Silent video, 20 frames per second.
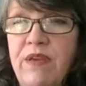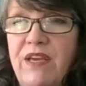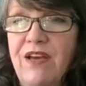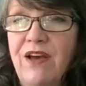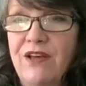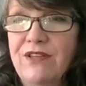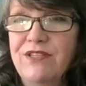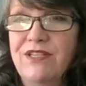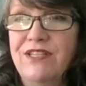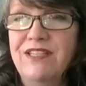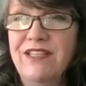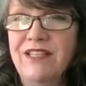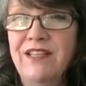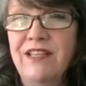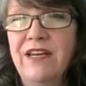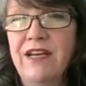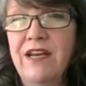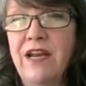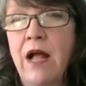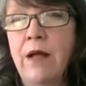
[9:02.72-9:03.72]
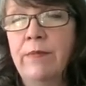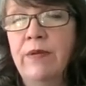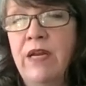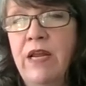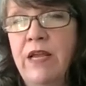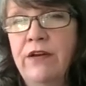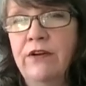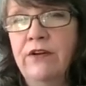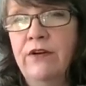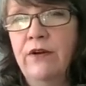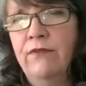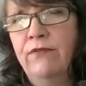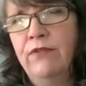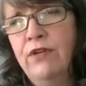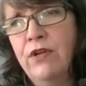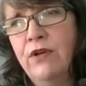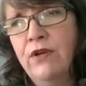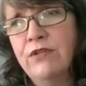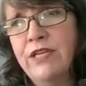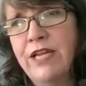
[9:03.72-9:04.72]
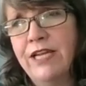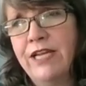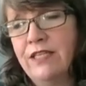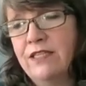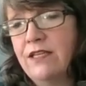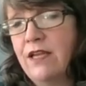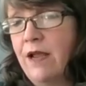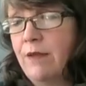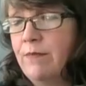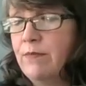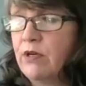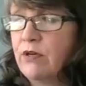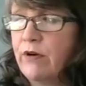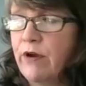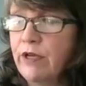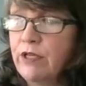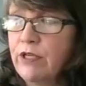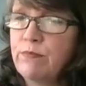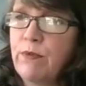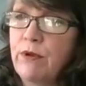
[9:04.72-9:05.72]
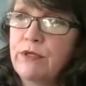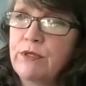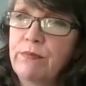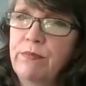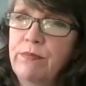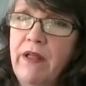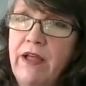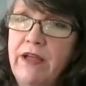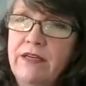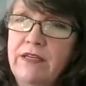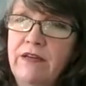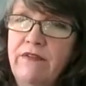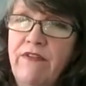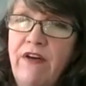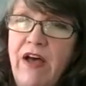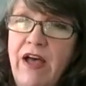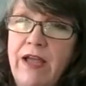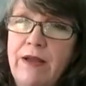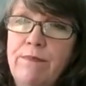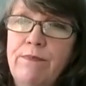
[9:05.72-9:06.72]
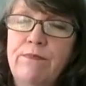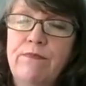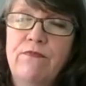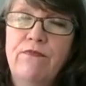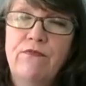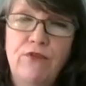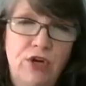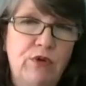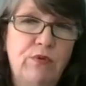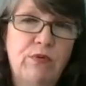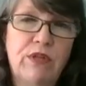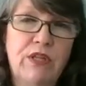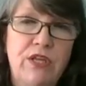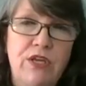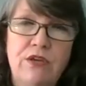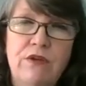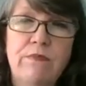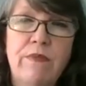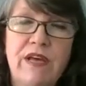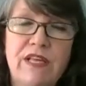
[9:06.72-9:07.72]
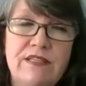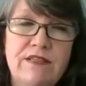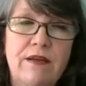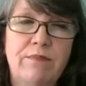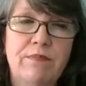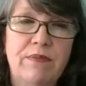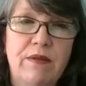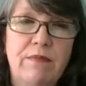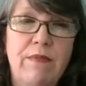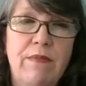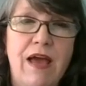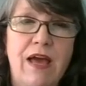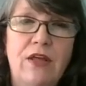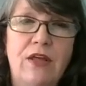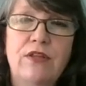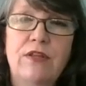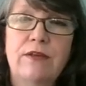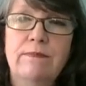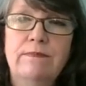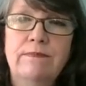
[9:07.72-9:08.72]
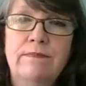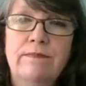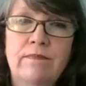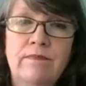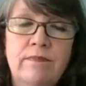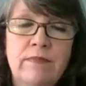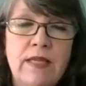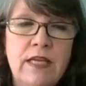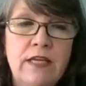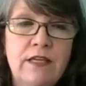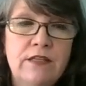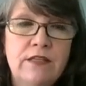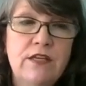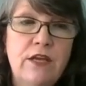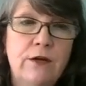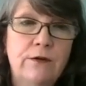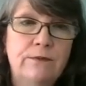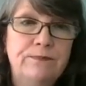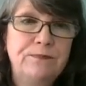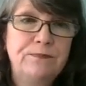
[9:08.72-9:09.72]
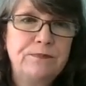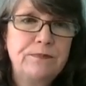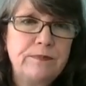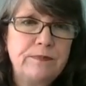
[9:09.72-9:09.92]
because it's in the denominator, if you don't take the time to cross multiply and divide, frequently you mess up the math. So